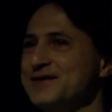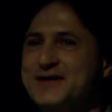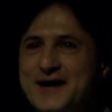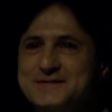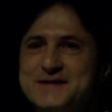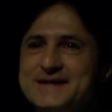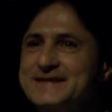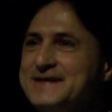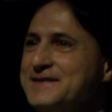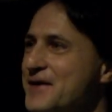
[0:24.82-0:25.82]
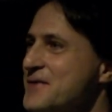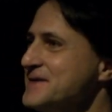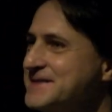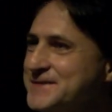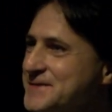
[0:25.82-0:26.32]
you thought immediately, oh,
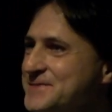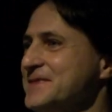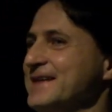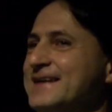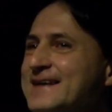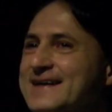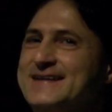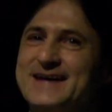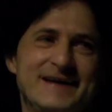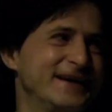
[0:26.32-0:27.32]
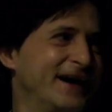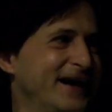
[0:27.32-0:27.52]
it's 2, then